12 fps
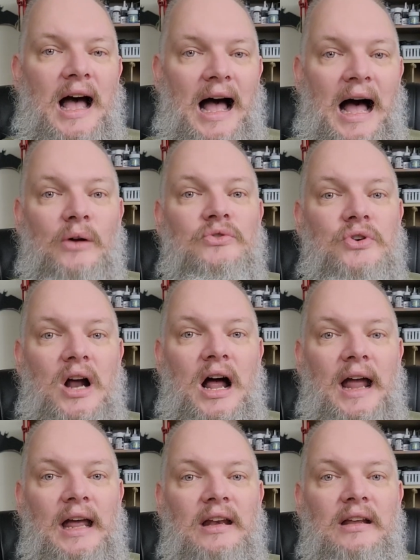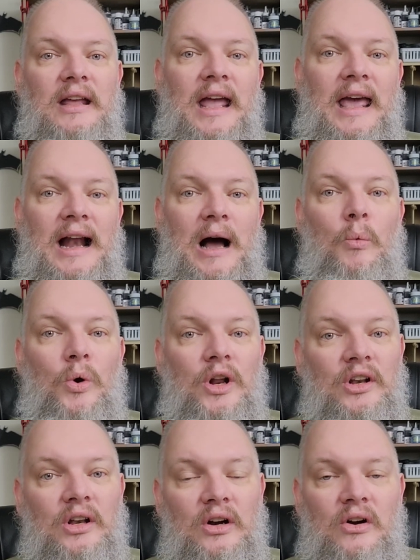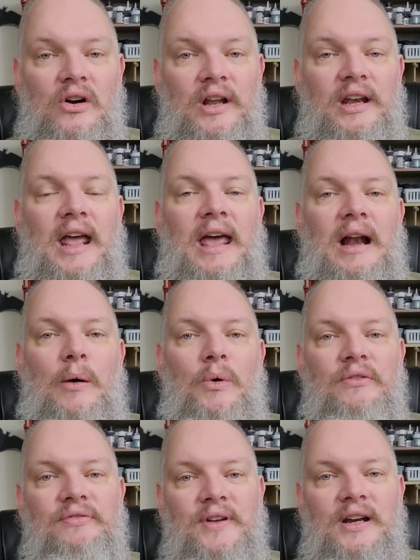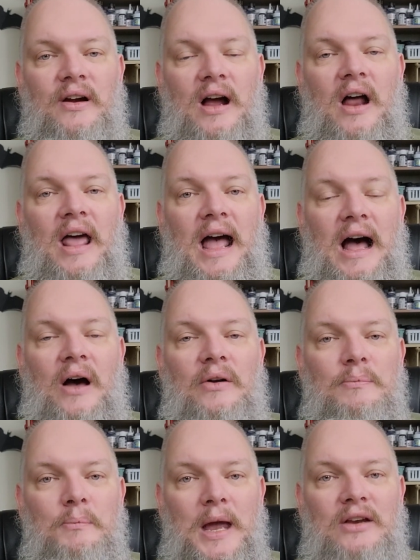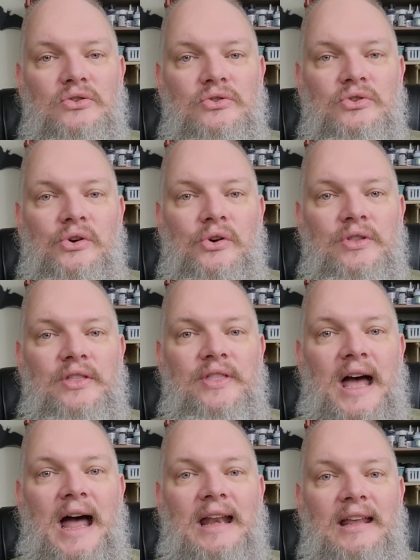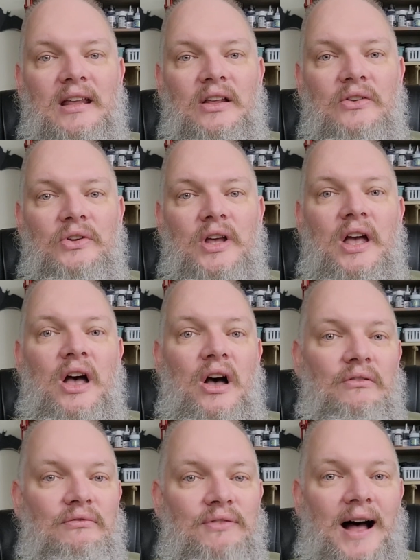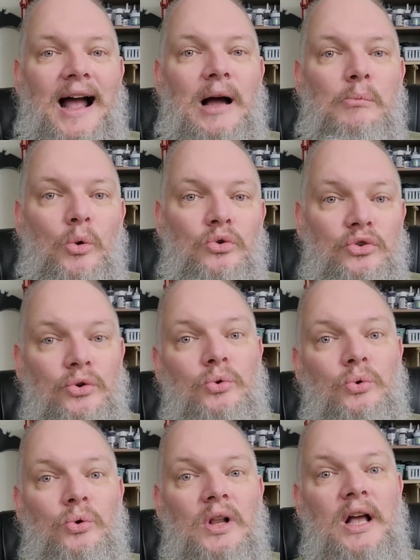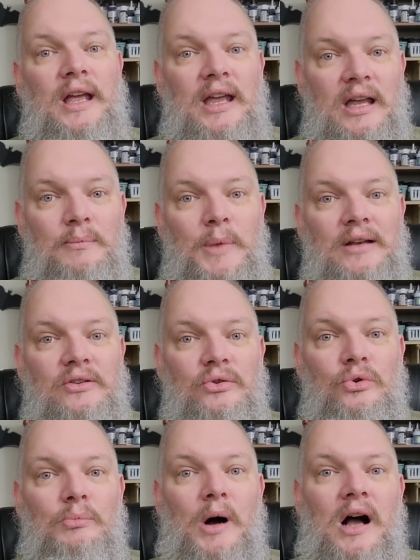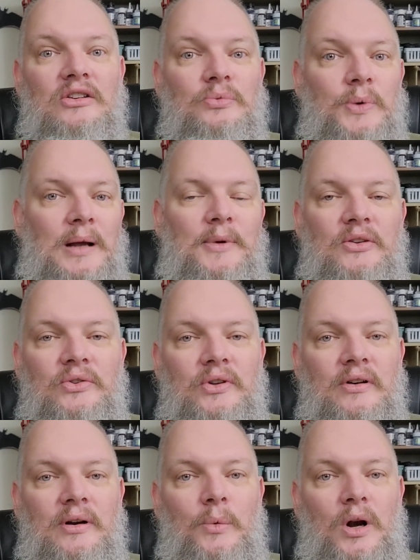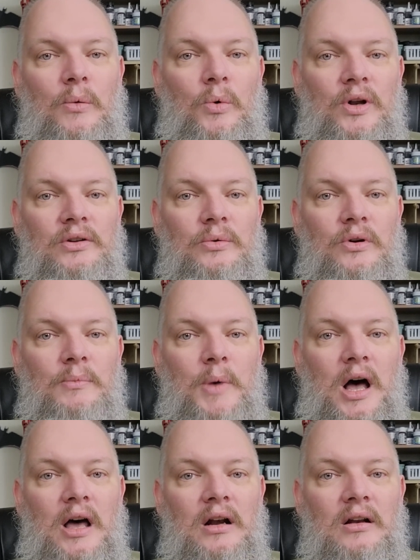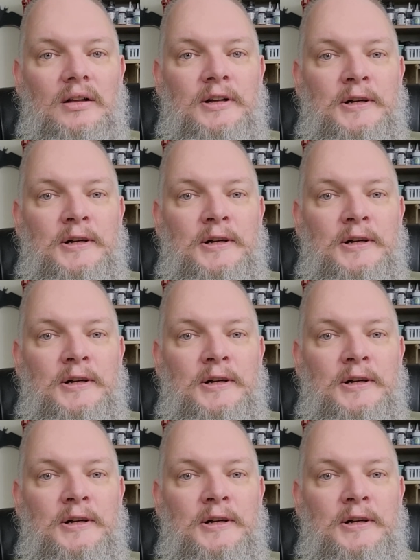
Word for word: I'll try it, and I want to learn it, and I want to figure out how to make sure that that is a viable tool in my toolbox when I'm considering what I want to do on a model.